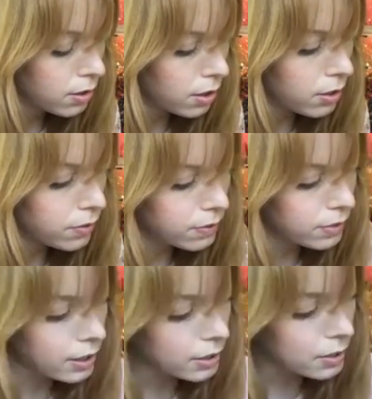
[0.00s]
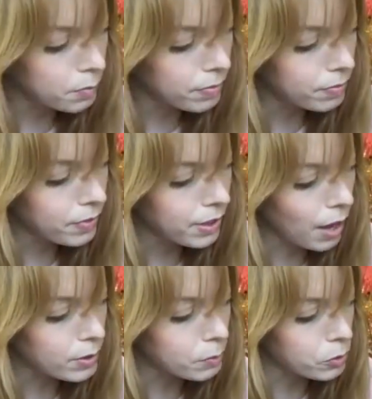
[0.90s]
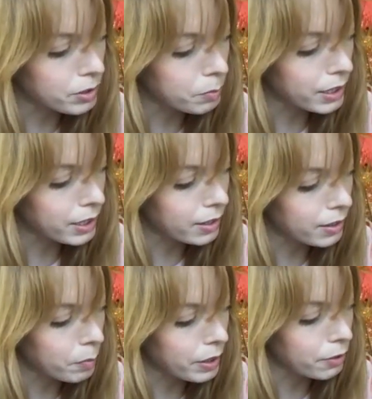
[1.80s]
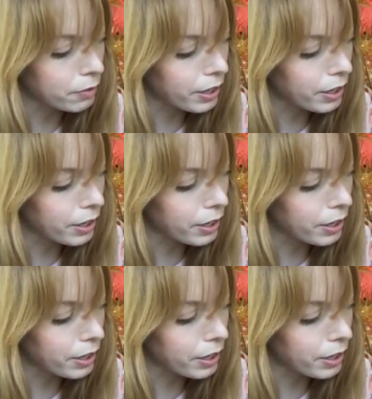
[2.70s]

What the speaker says: Oh, and that was supposed to be the P over